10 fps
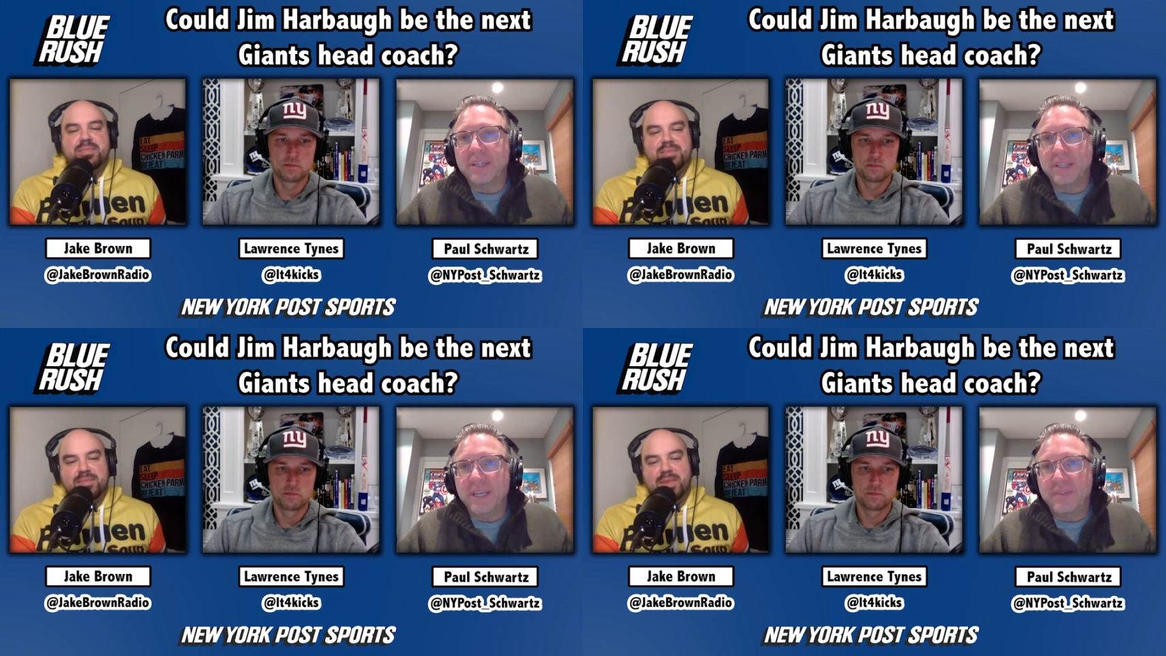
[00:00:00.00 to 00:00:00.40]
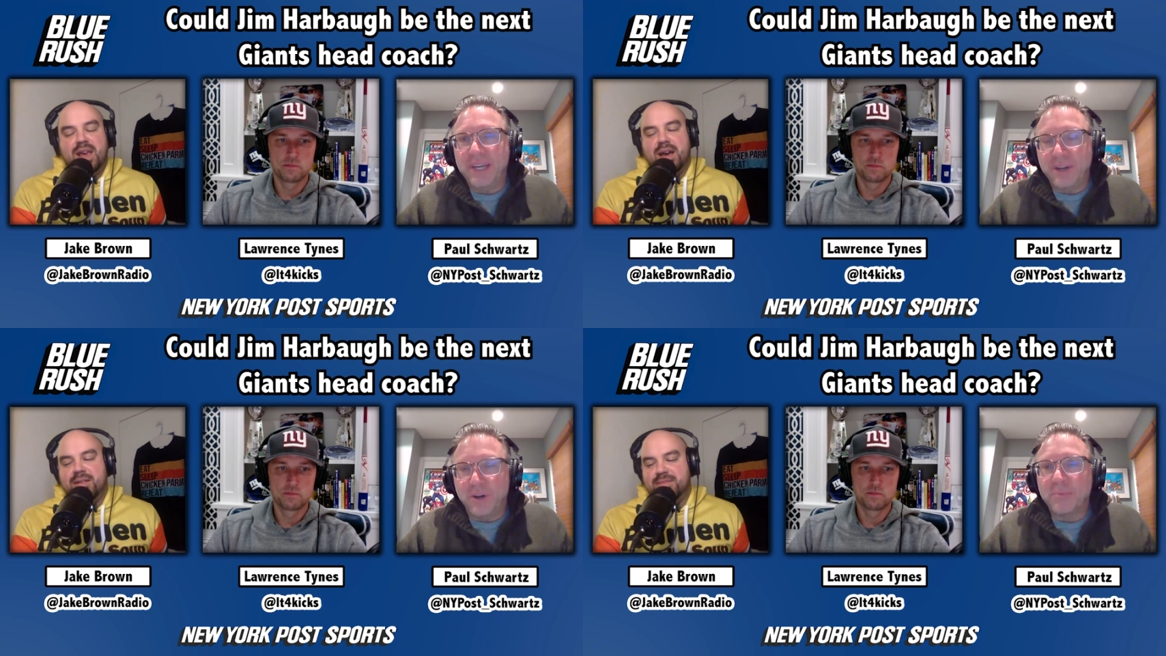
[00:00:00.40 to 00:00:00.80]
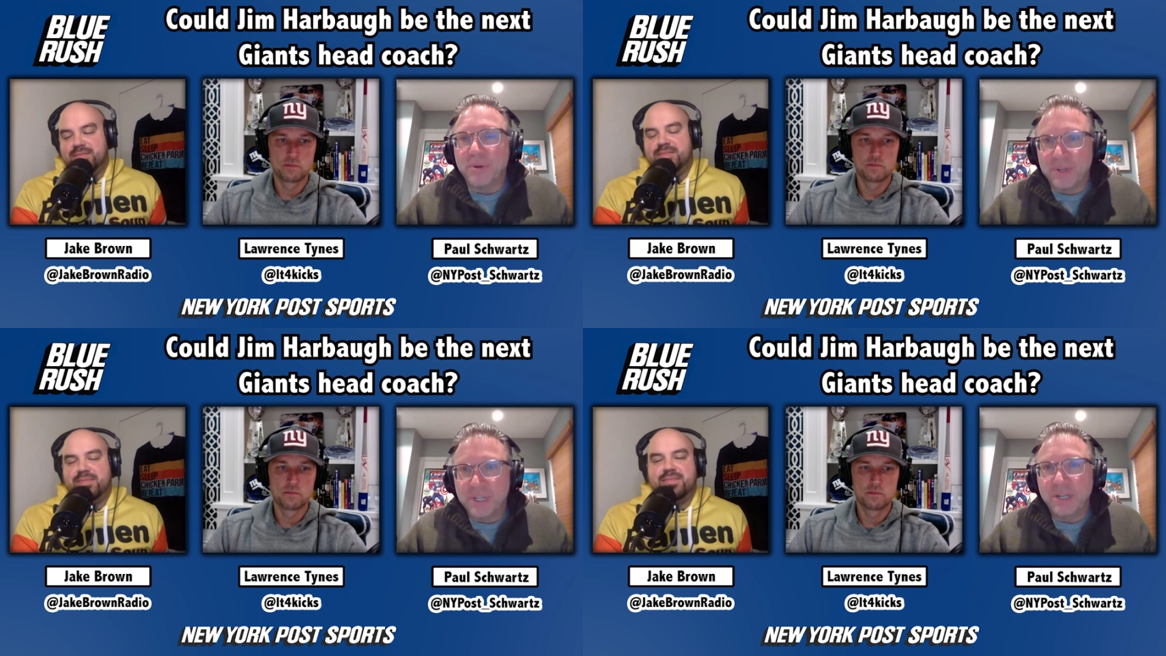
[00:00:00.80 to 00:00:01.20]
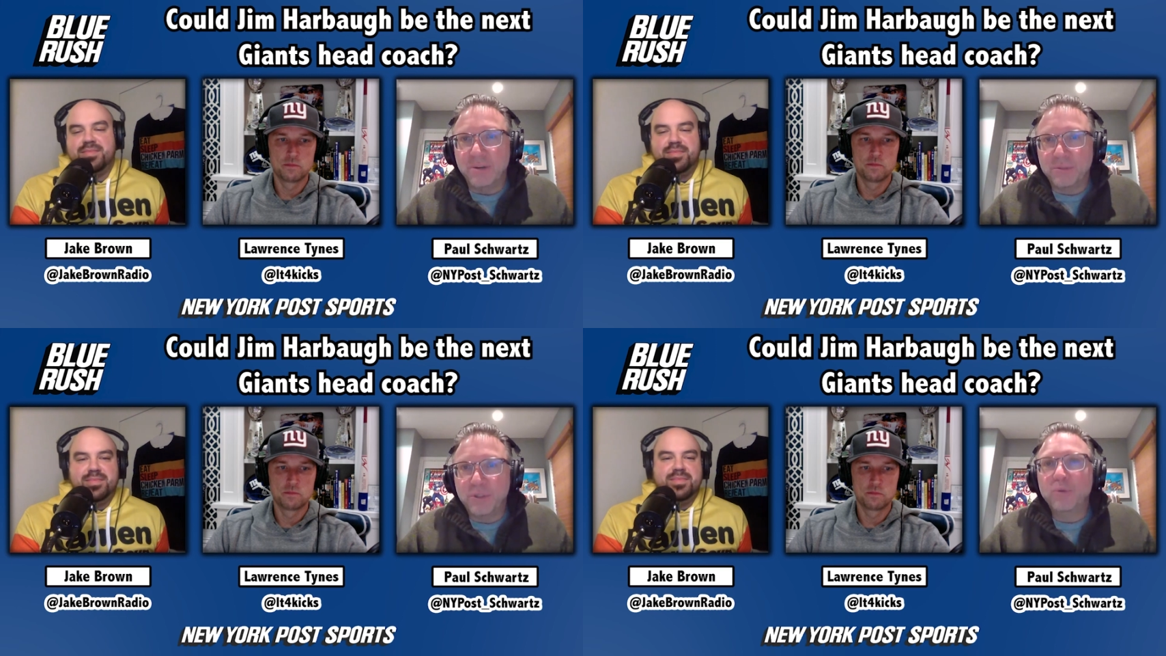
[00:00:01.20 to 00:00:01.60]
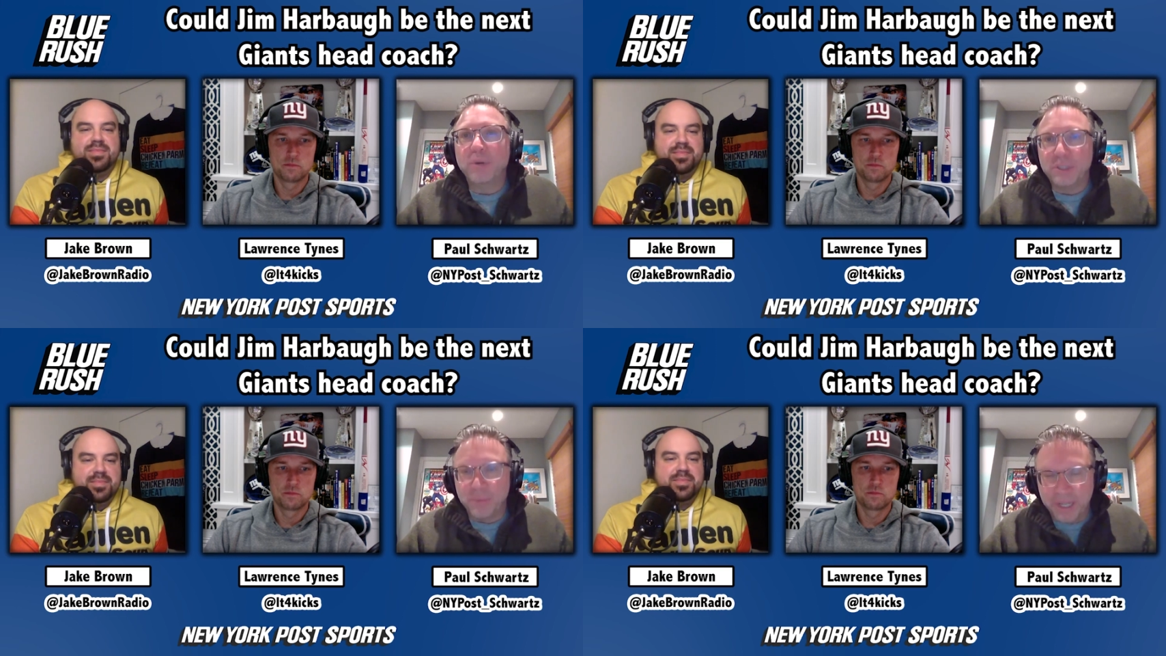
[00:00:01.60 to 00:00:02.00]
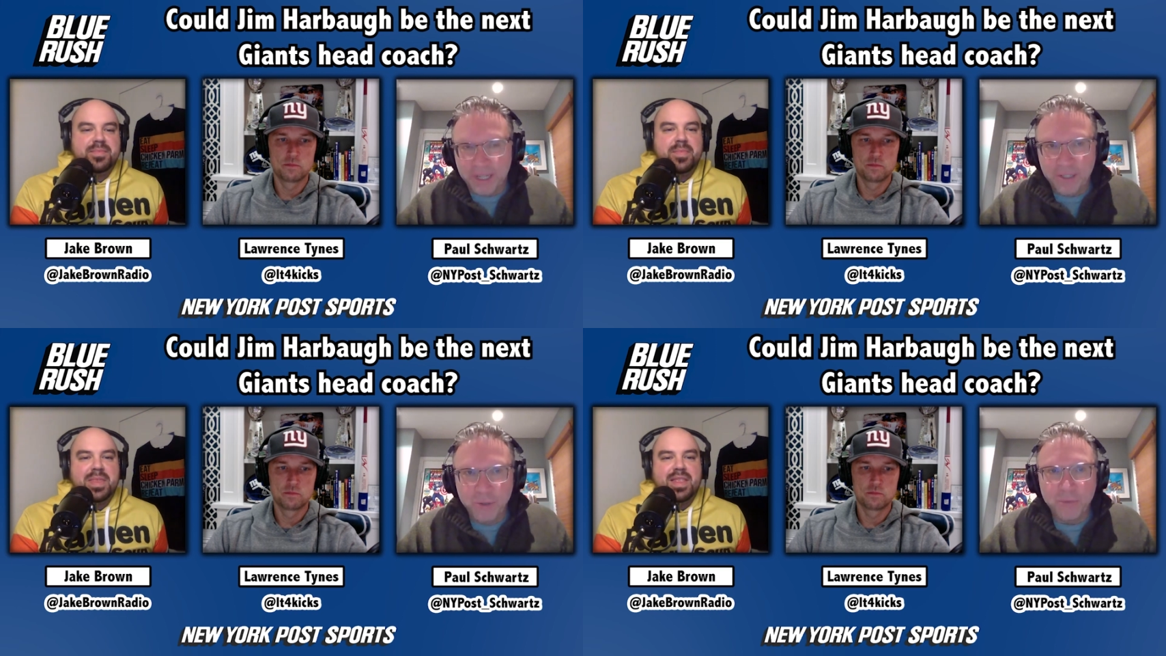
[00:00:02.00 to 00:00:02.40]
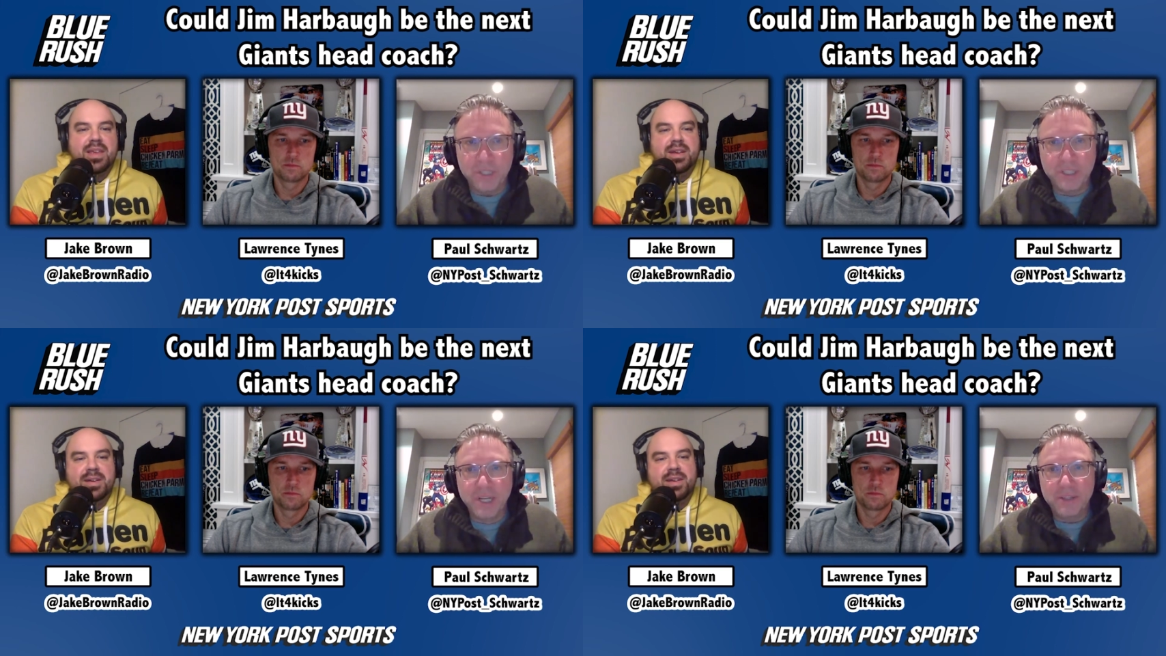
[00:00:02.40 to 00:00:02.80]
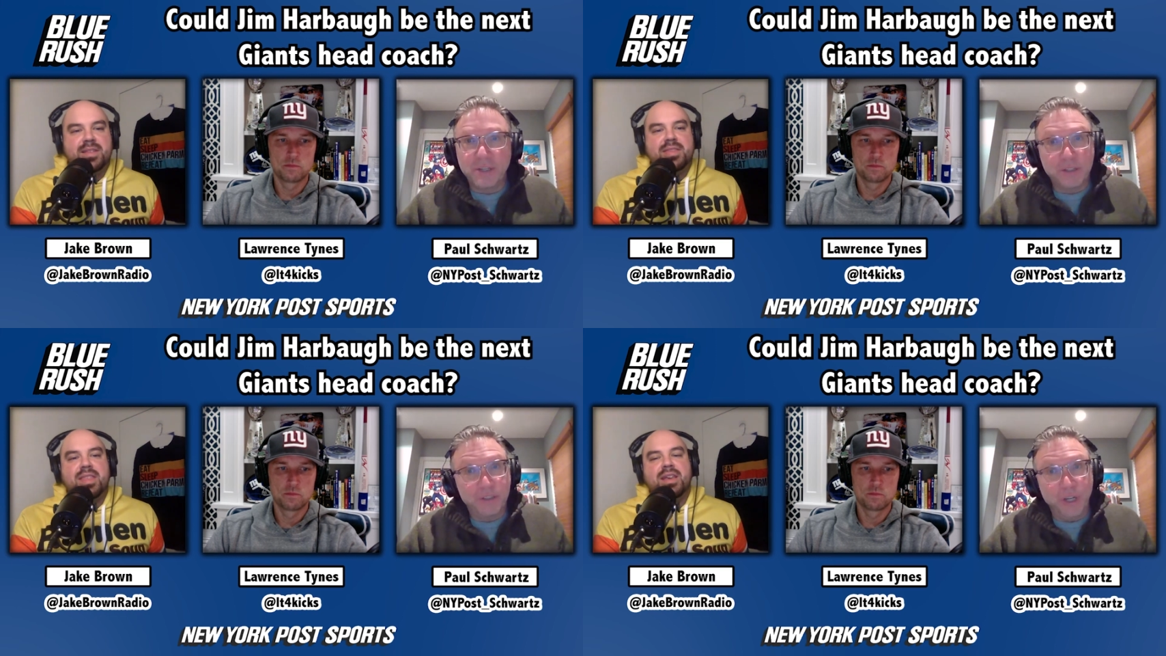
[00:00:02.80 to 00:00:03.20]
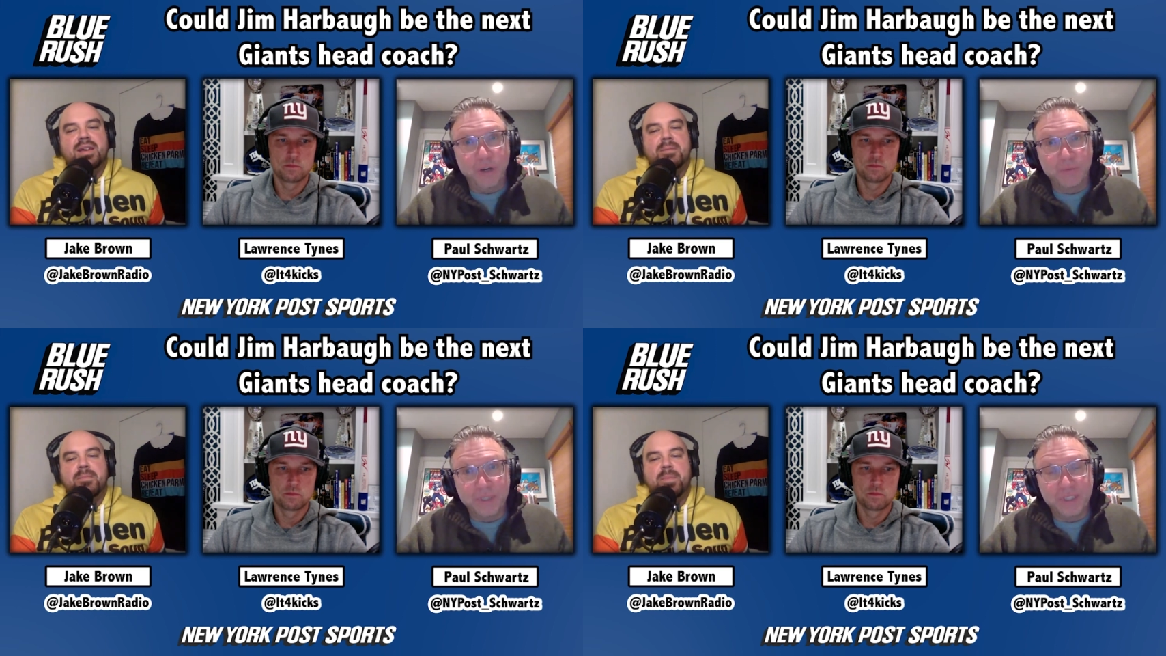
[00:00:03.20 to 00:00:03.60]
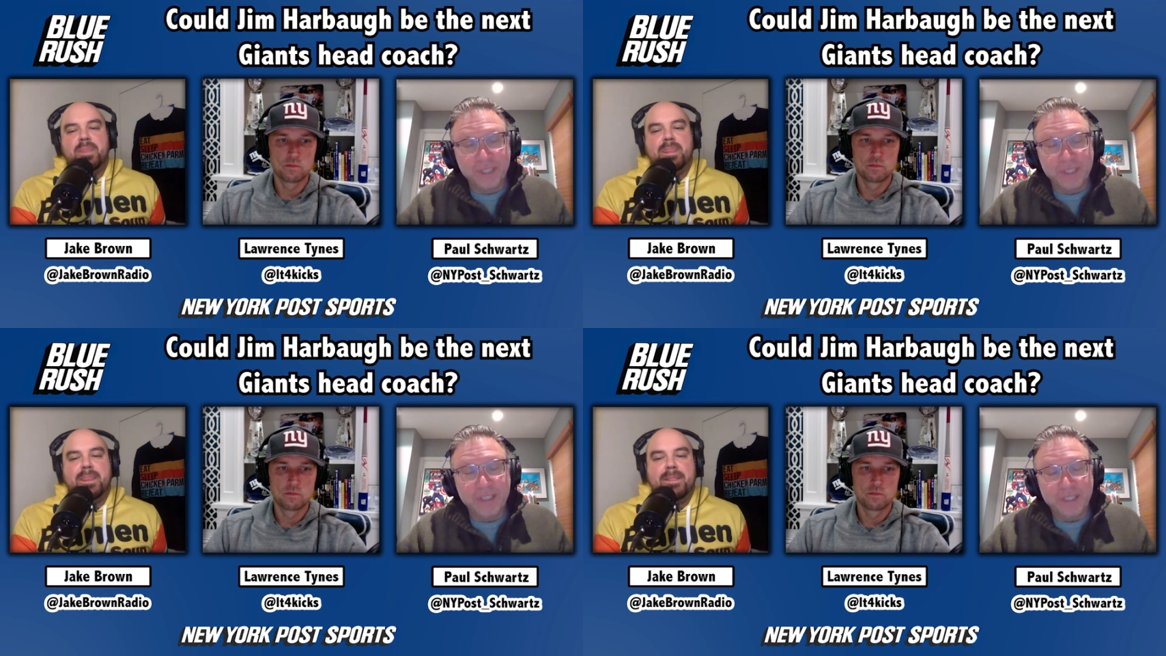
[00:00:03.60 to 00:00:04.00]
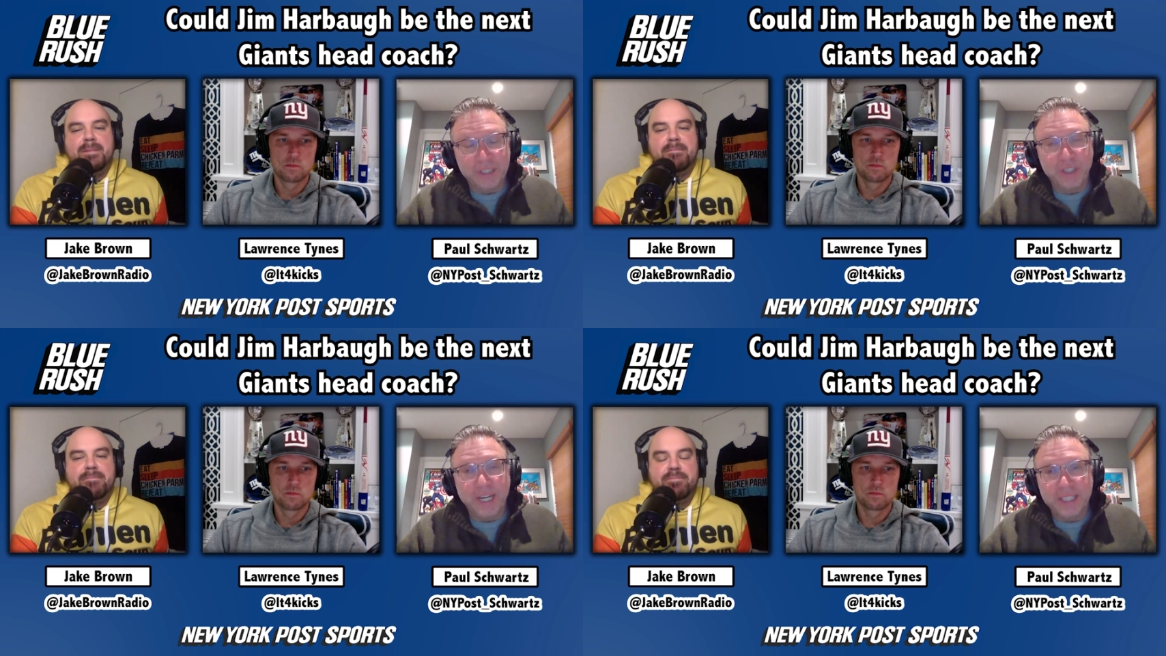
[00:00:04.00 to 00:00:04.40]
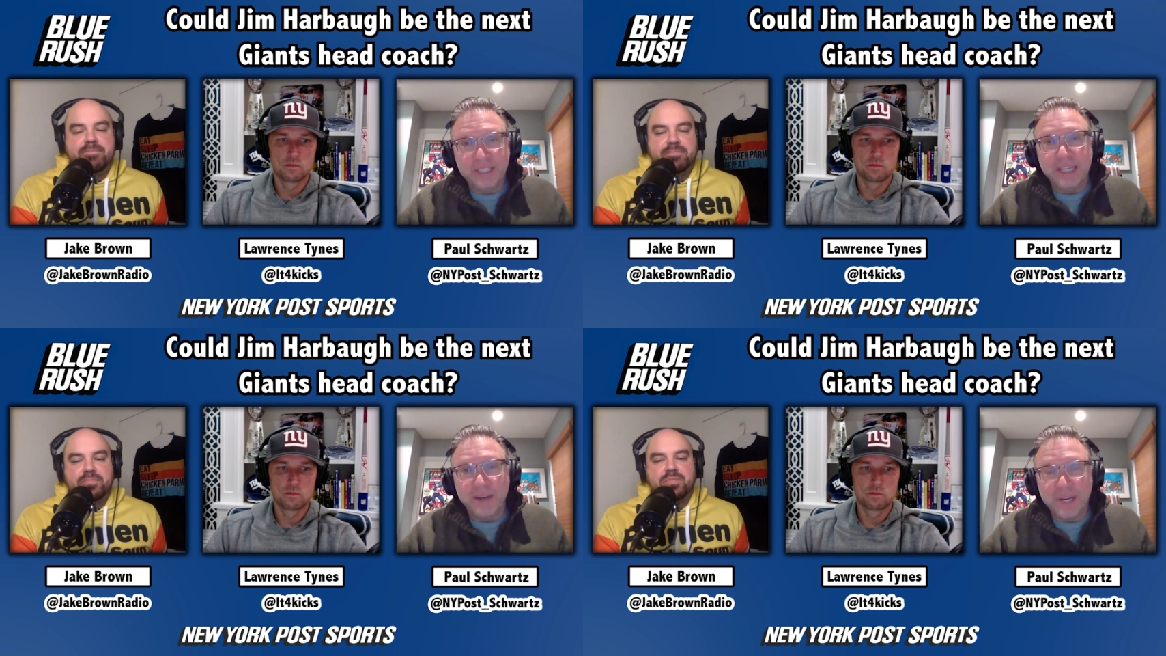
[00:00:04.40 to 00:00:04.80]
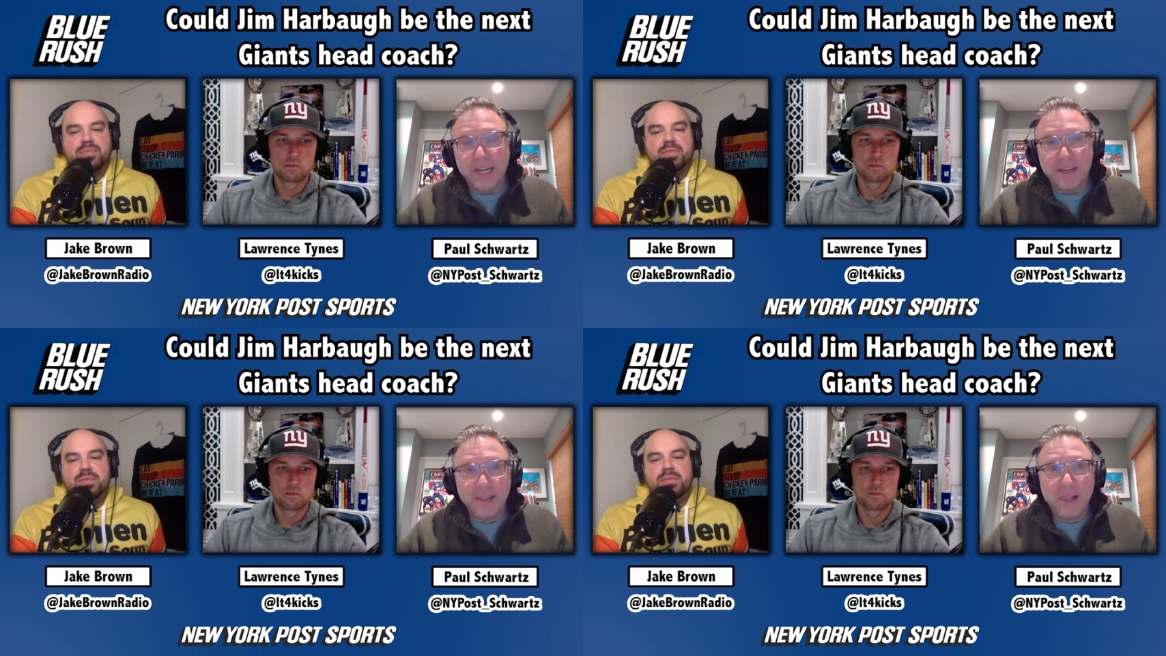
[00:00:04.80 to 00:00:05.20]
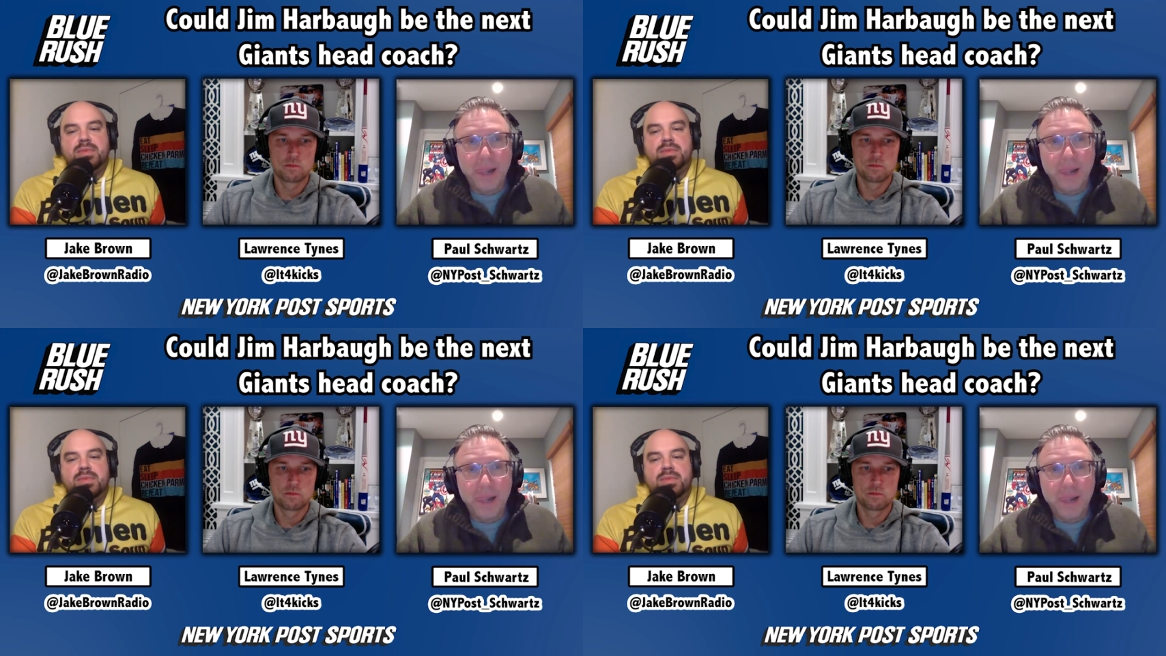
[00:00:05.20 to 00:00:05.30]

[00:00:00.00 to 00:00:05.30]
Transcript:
Speaker 1: to leave Ann yeah. Arbor. You know, too much money, too much because you know the Giants now got to,